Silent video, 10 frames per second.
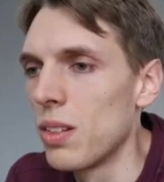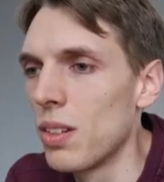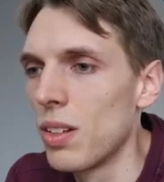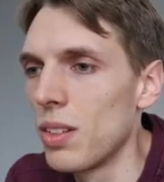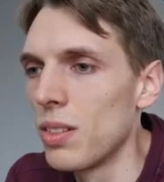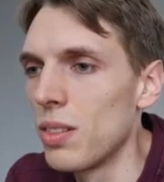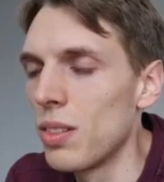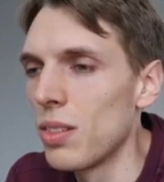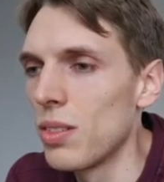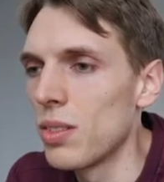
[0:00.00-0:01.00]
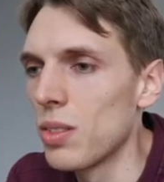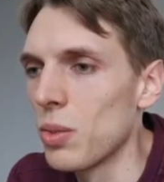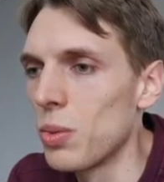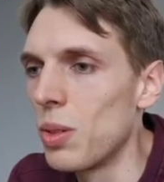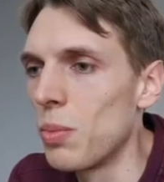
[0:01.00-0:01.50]
And so
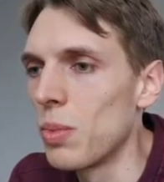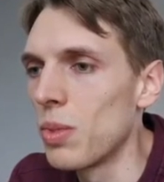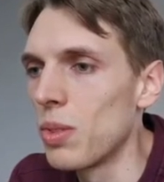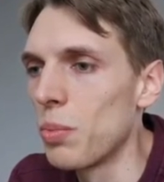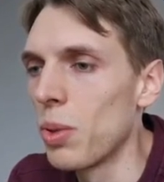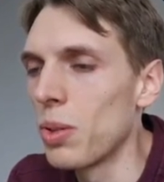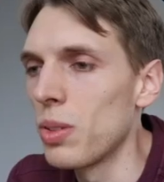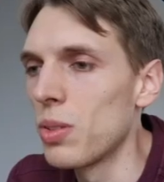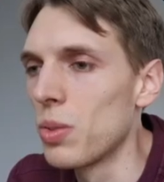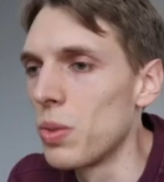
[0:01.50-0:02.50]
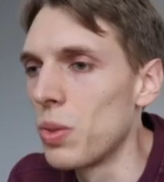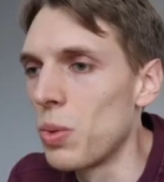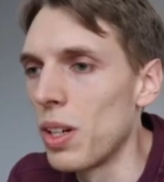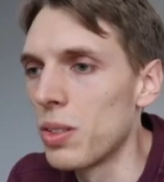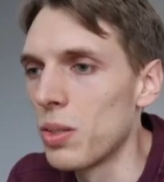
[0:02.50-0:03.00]
the point is to
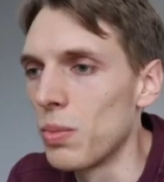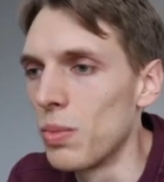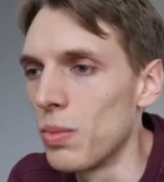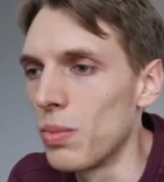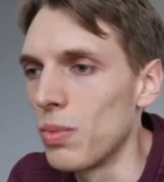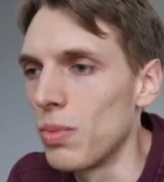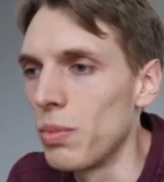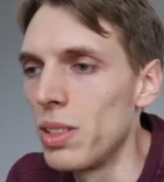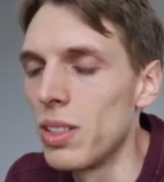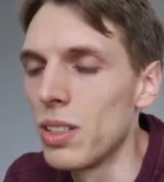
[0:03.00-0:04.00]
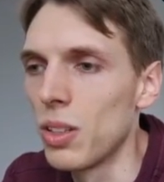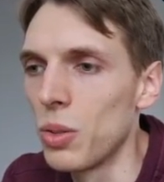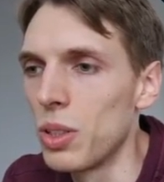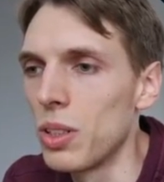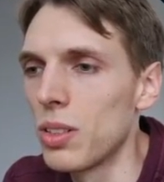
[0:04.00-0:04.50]
write some business
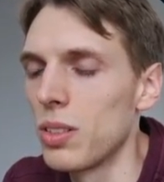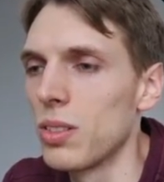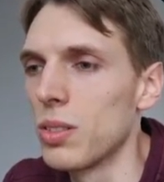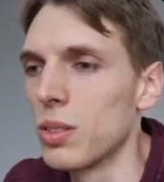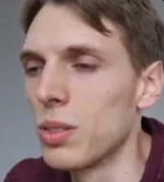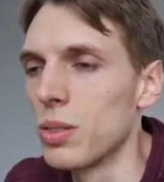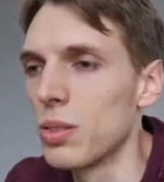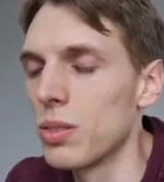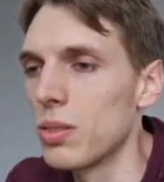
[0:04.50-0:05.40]
logic or